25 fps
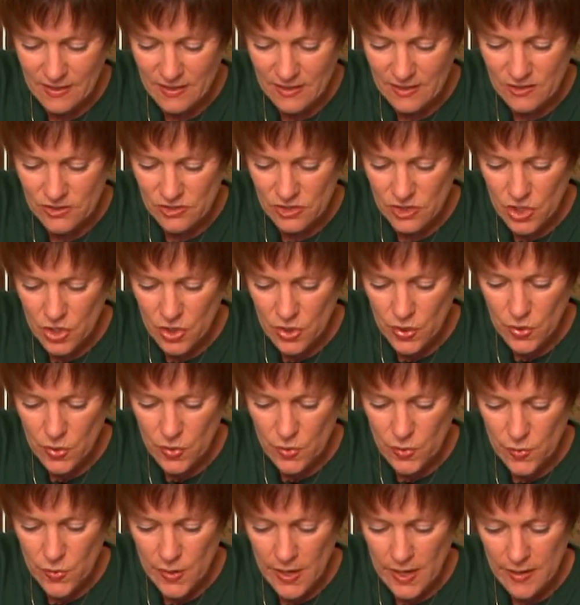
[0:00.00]
And it's
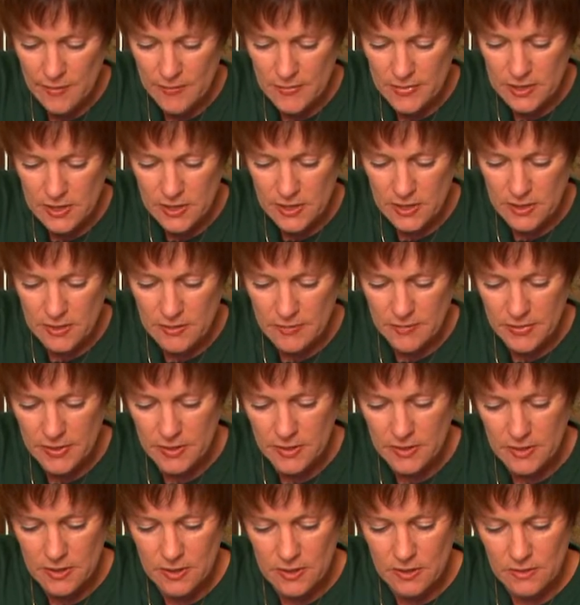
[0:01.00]
all wrapped up
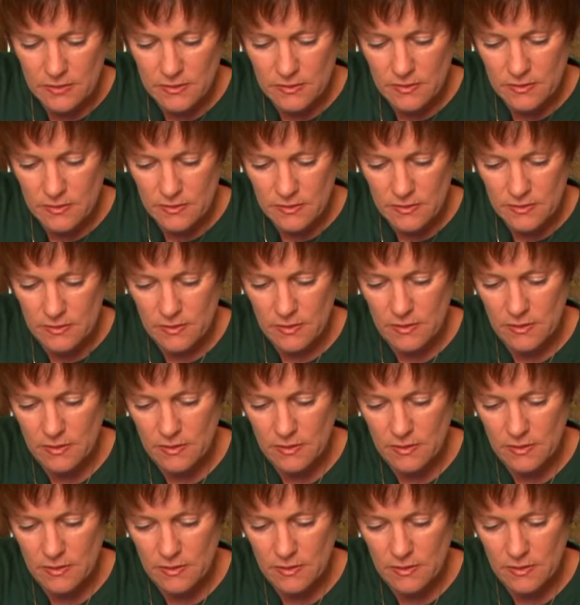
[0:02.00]
in here.